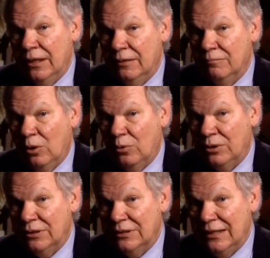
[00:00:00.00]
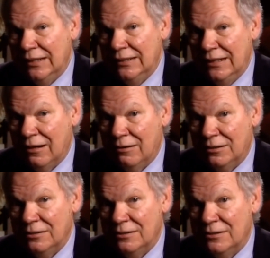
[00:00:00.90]
and both contain
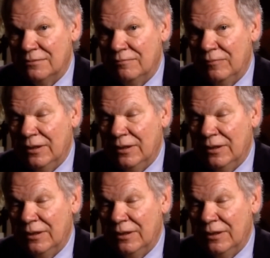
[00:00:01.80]
keratins,